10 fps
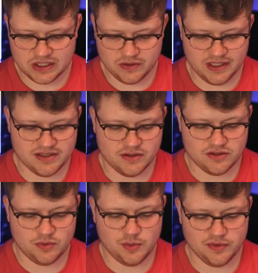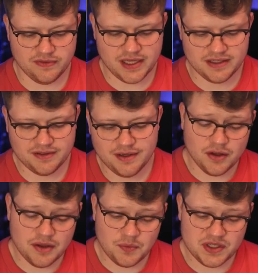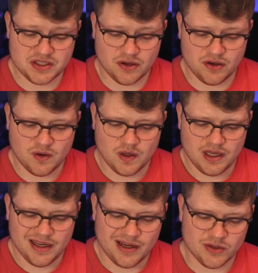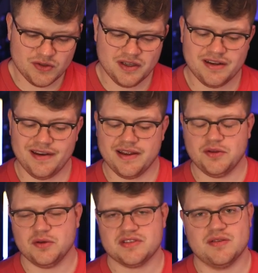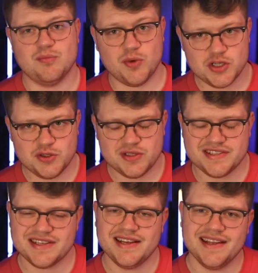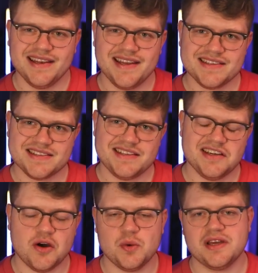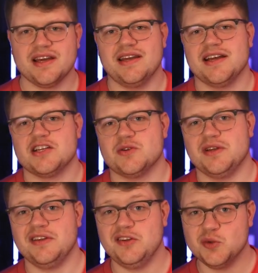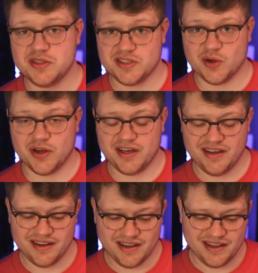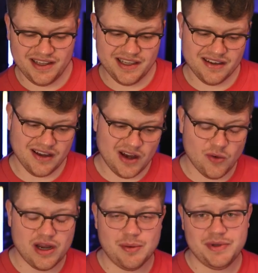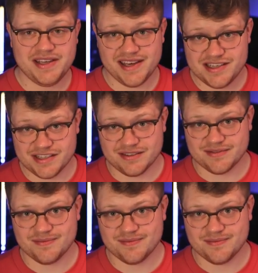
So let's also remove that. Now that we saw how to declare those modules, let's see how we can actually use Koin in our application.